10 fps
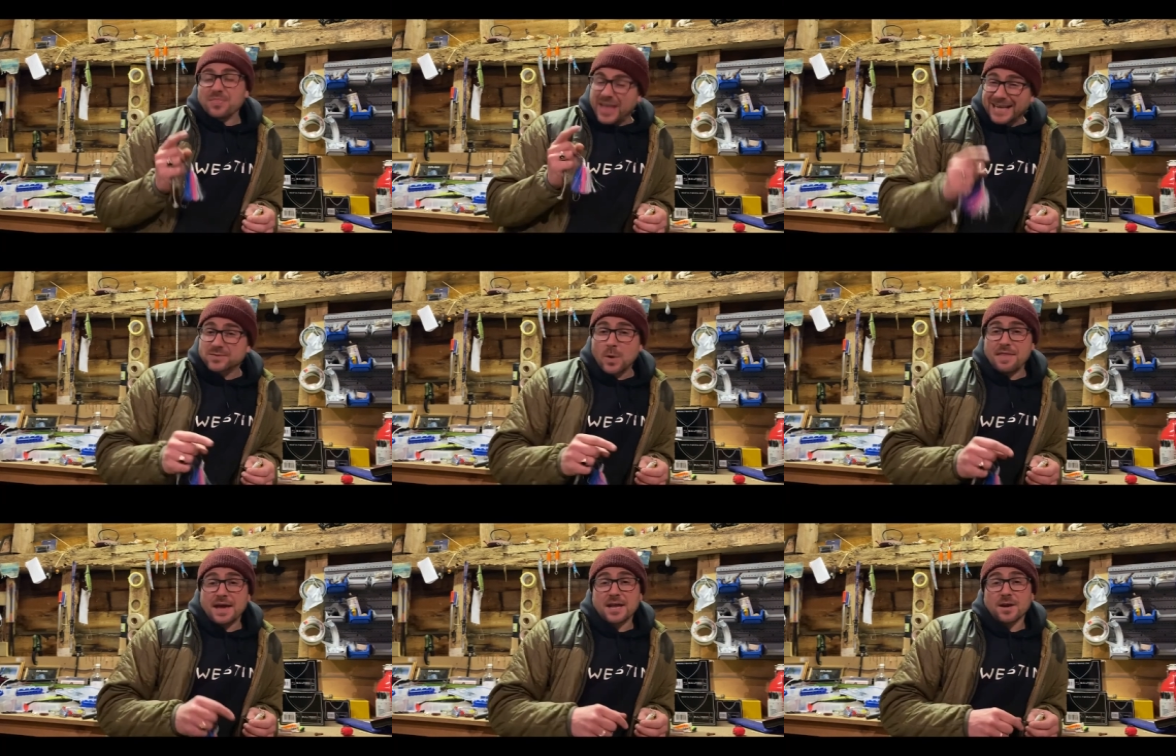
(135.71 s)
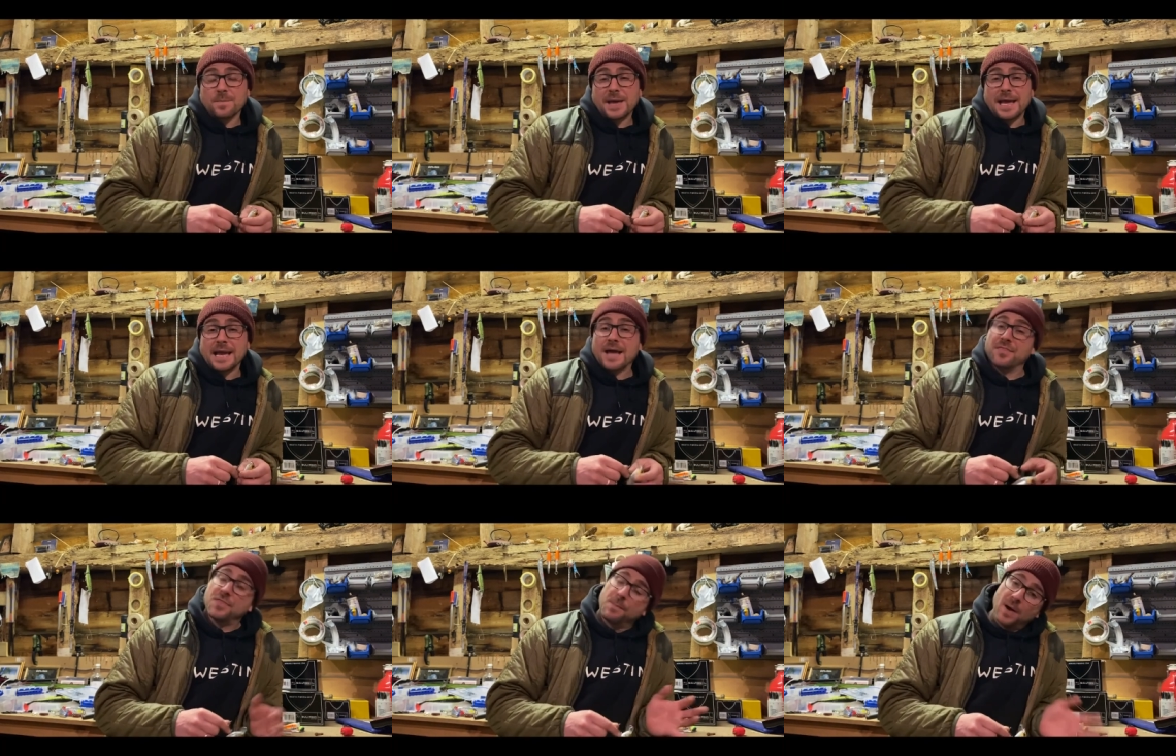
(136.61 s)
That's where they're going to be.
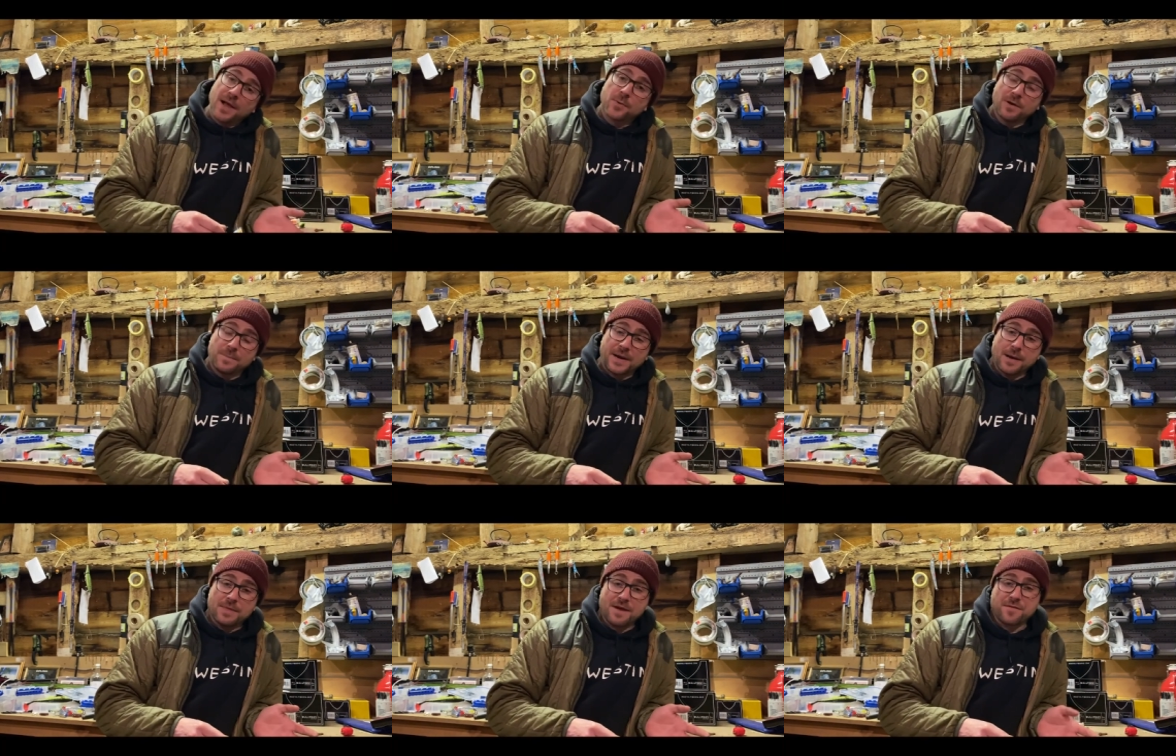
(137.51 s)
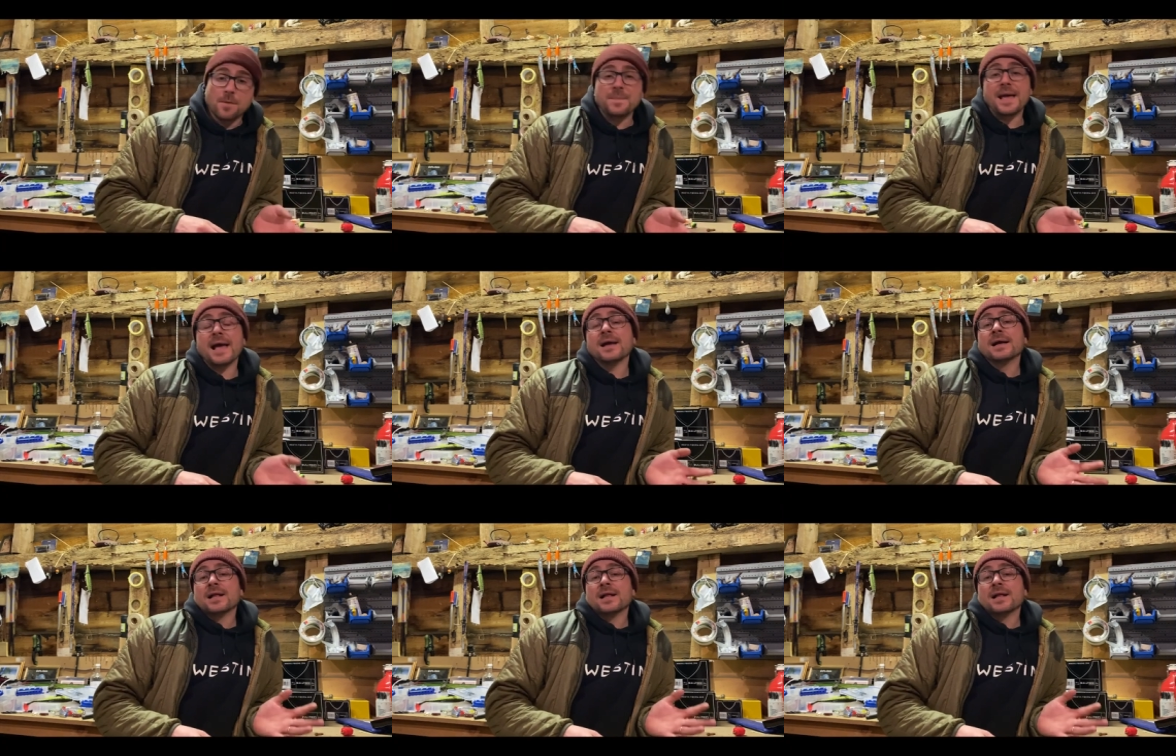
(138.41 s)
And the pike will have been up there for a bit.